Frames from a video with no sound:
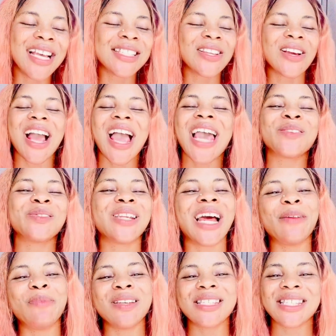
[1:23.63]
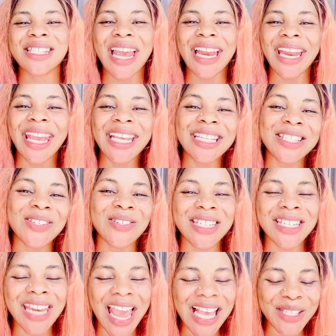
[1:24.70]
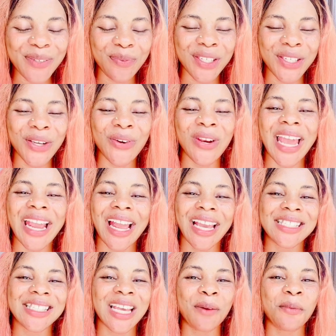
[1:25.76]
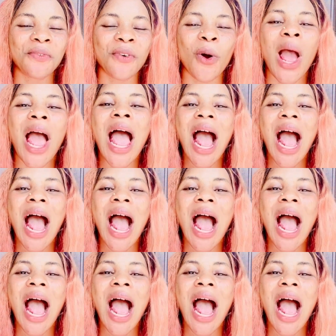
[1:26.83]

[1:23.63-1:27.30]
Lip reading: So guys, with that being said, in today's video, like I said before,